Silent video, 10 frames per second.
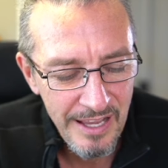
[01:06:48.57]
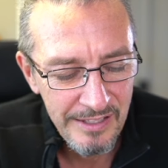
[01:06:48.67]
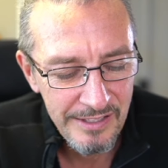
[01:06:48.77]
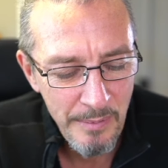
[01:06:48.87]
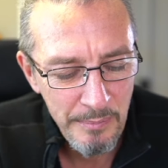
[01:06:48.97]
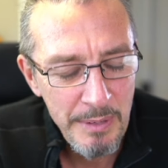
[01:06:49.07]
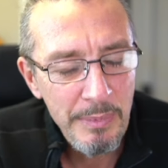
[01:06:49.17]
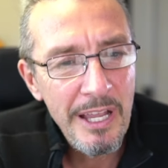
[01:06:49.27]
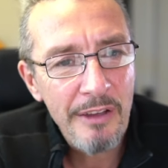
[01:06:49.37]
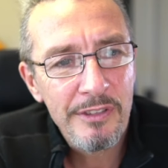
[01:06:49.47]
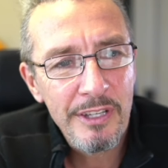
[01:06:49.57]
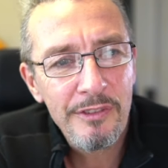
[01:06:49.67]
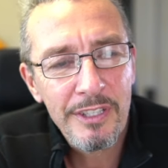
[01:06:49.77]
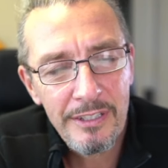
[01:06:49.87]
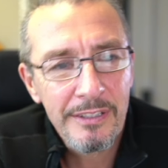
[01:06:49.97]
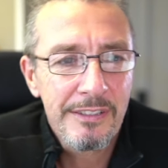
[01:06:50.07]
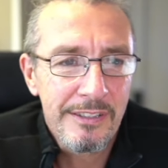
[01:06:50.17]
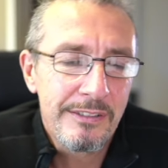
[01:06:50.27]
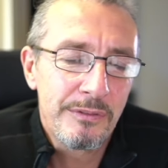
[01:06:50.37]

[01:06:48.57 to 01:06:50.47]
some people have difficulties